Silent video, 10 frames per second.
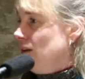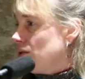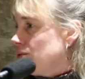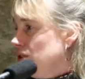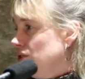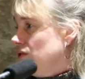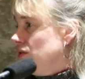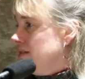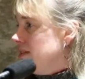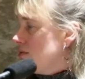were rude
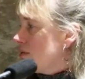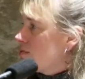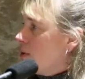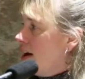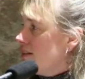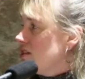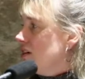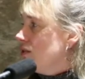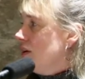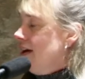and didn't respond to
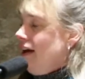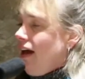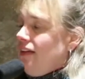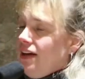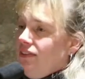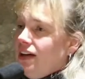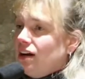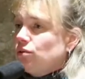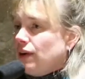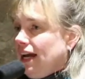you, and then
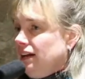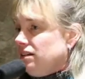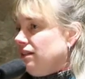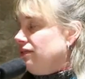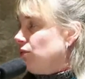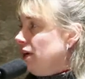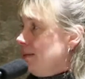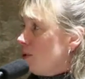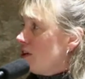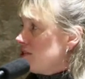their rate of
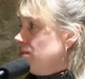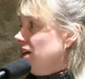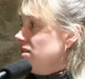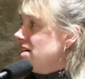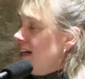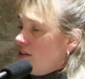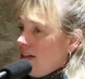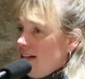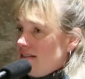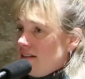reimbursement
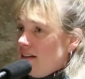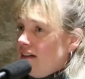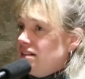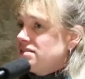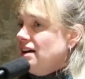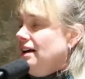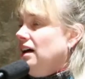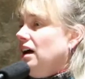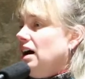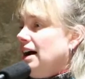decreases,
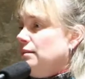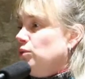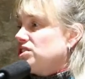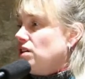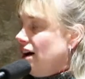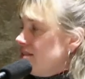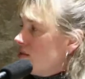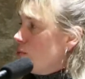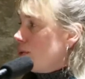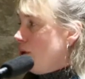which causes
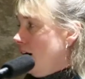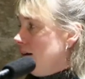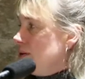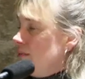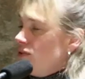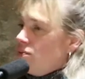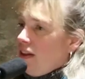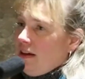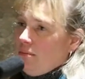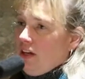more problems with
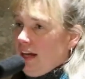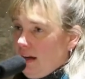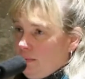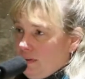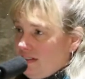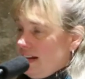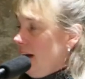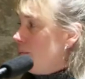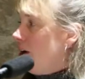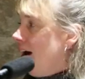them being able to stay
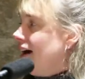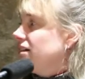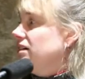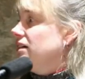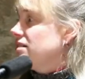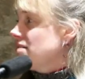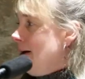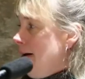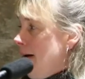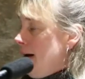in practice.
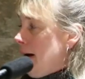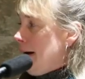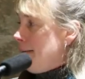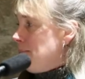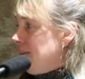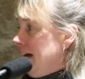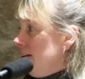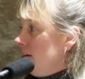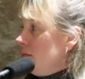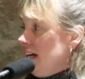And
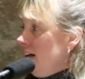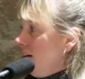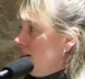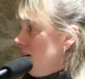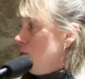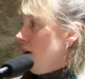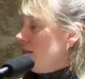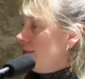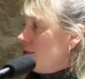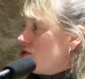the media did a
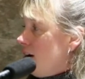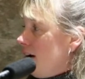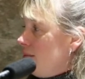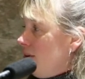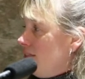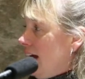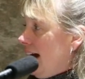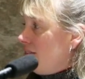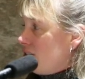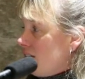wonderful job of
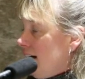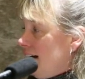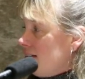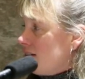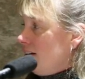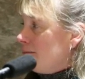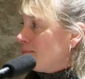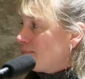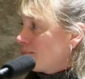advertising